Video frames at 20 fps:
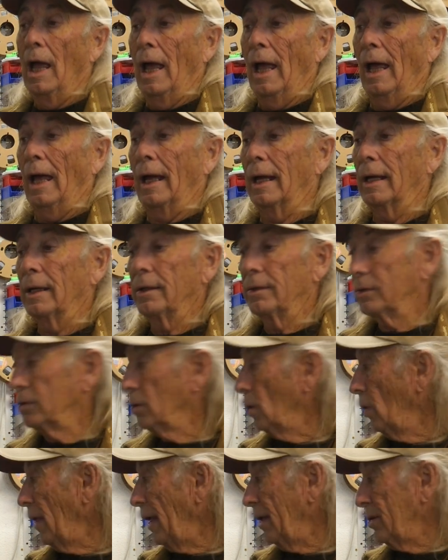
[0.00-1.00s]
And
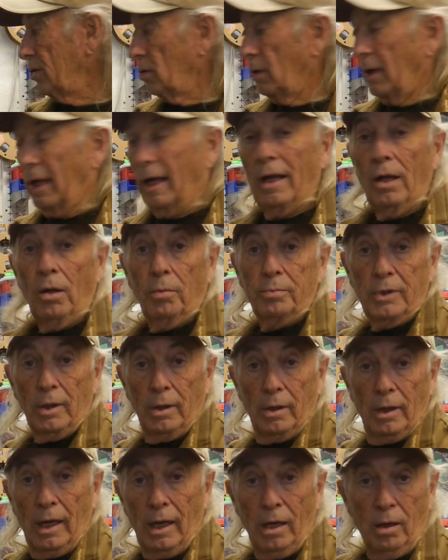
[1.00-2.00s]
so that sort of helped
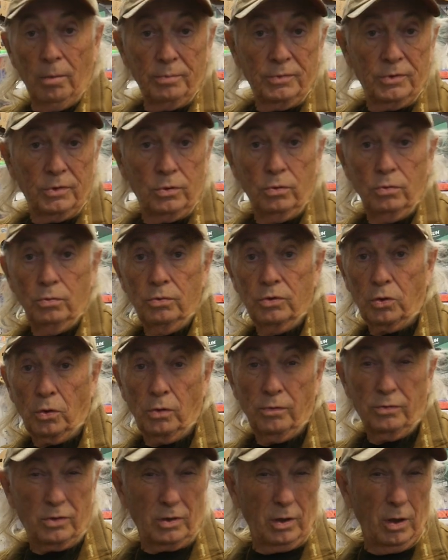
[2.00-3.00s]
helped to sort
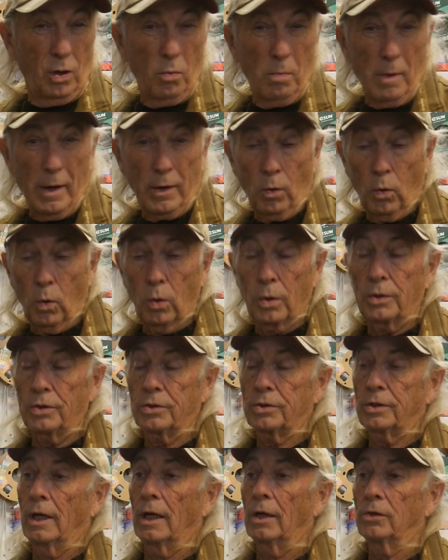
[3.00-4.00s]
of slow my
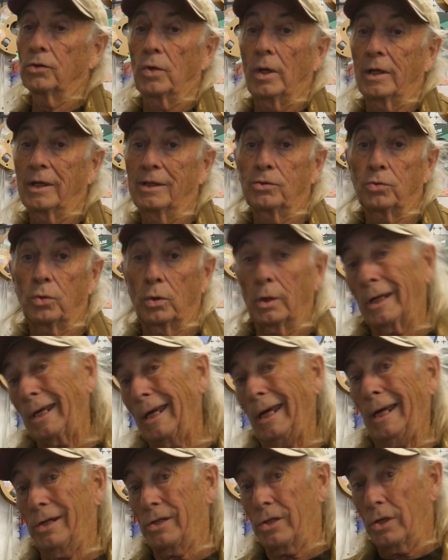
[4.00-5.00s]
orders down so I could sort of
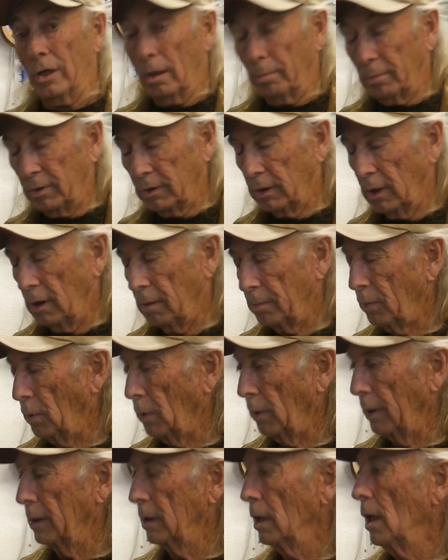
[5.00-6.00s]
catch up at that
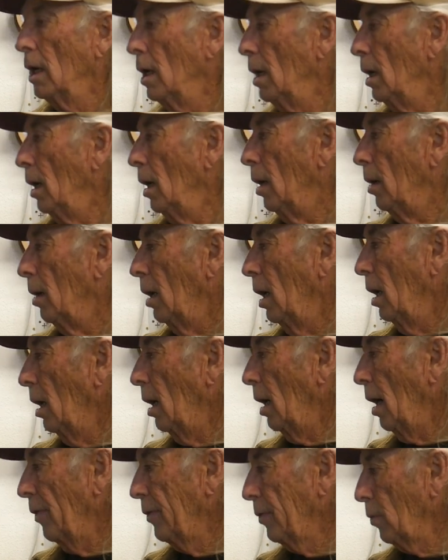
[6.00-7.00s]
point. Uh,
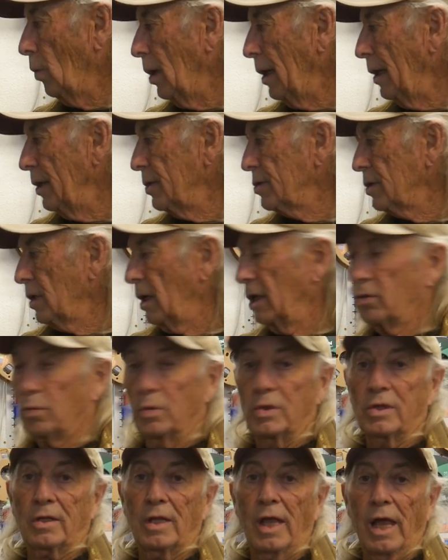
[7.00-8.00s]
otherwise, as
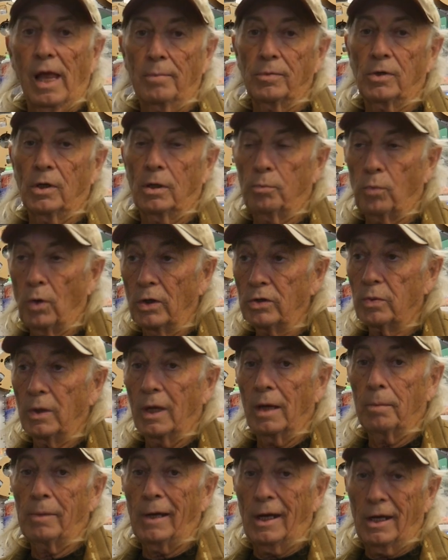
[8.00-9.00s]
we slammed up, once we
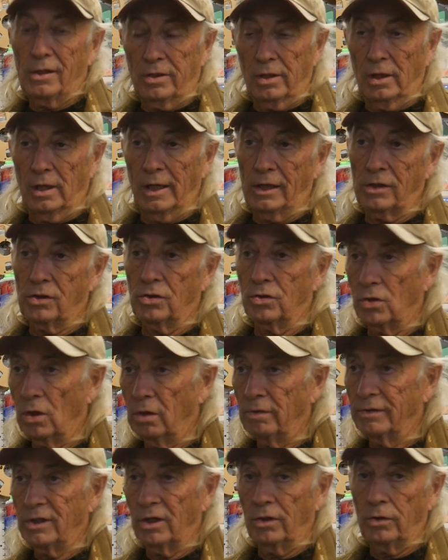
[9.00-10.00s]
got past the elections,
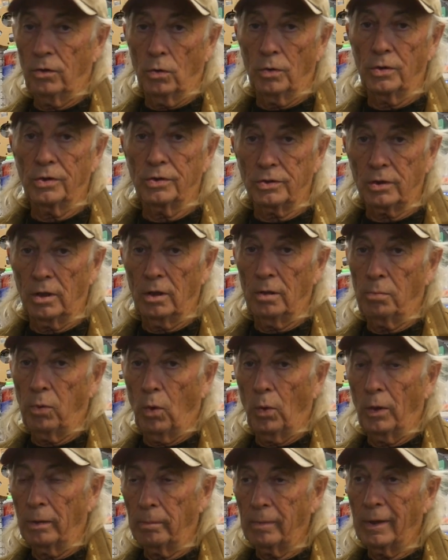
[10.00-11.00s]
all of a sudden the orders started
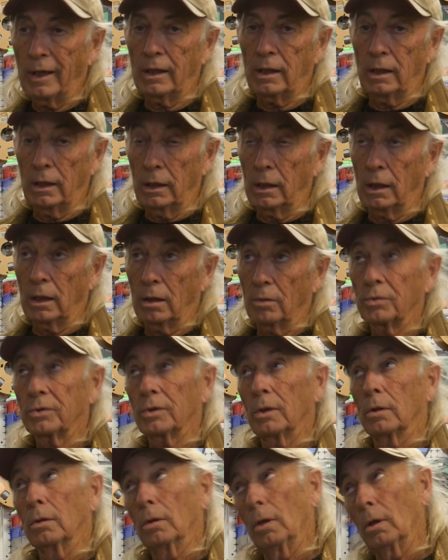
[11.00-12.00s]
pouring back in again. It was
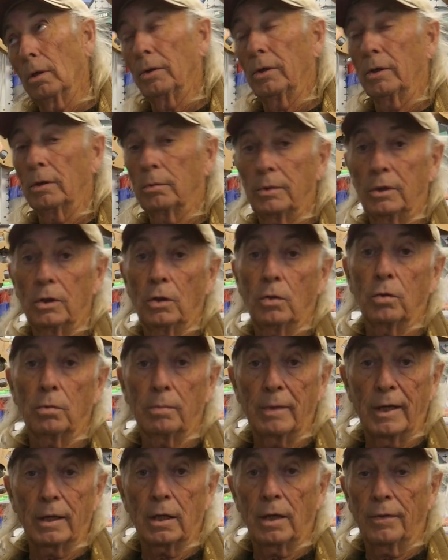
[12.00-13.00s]
like, oh, here we go. We're
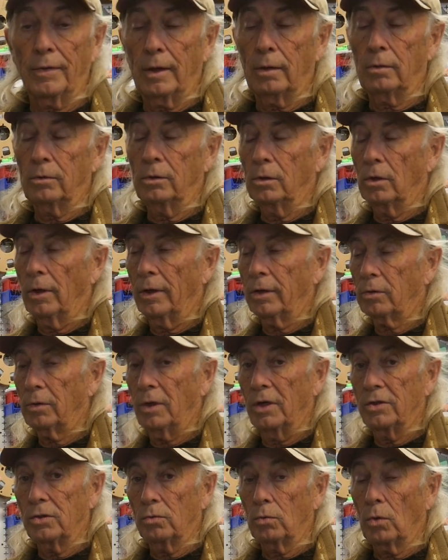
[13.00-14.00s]
back on that, you know, that
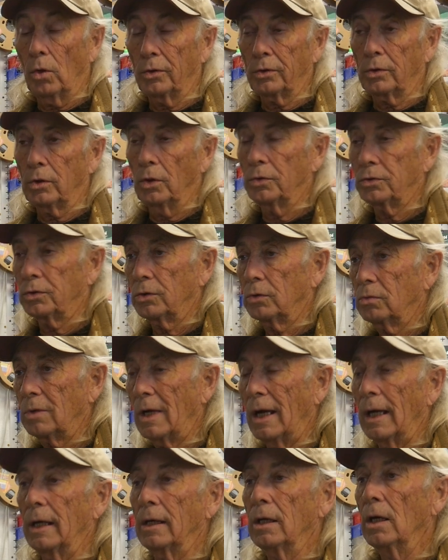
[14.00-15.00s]
crazy roller coaster
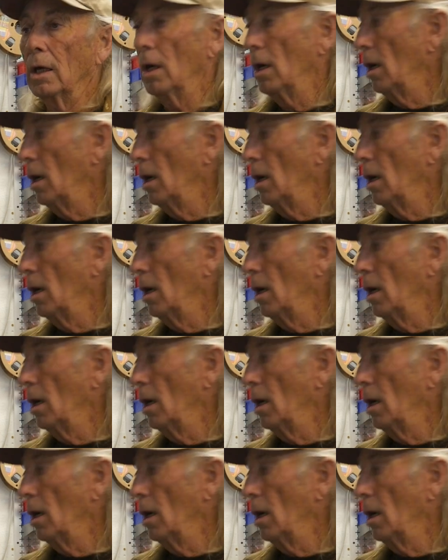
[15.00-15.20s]
ride.